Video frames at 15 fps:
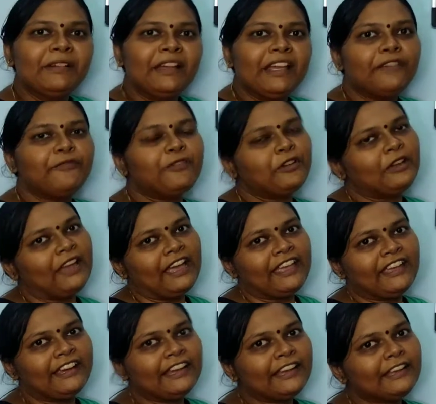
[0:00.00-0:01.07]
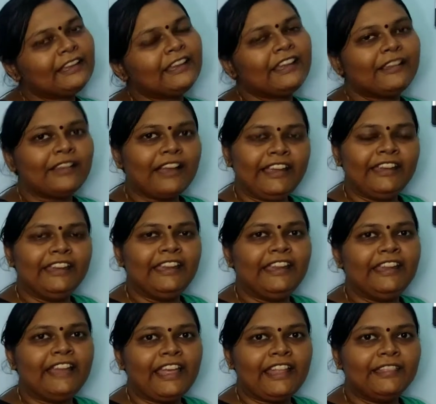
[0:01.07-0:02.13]
If you like it,
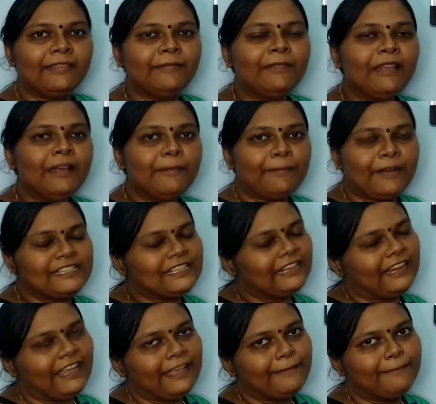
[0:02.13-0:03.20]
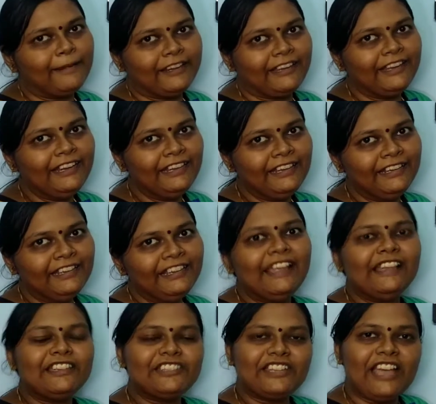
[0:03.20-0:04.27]
kindly press the like button,
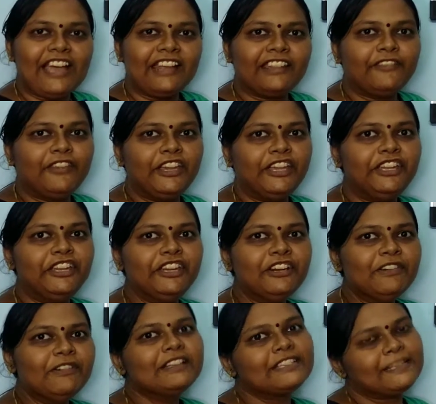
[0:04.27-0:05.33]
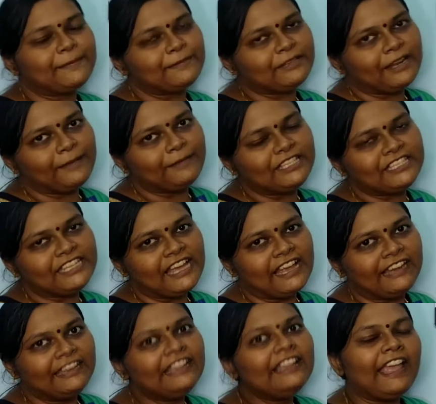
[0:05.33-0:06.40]
share the video, subscribe the
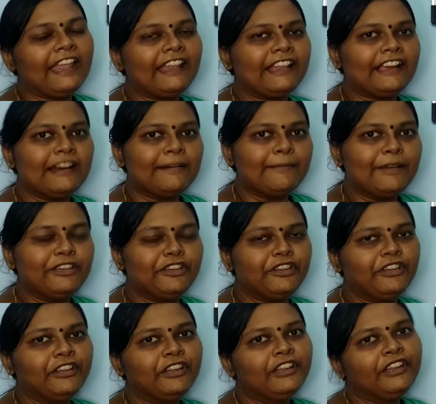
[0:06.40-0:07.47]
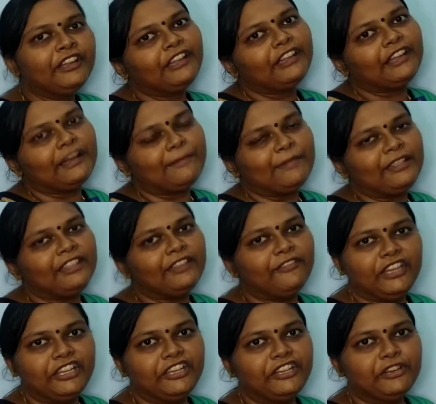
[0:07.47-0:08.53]
channel and comment the
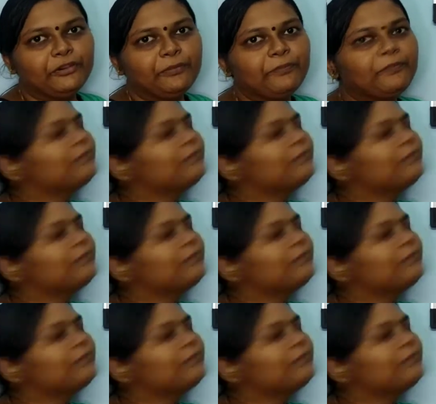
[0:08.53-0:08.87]
video.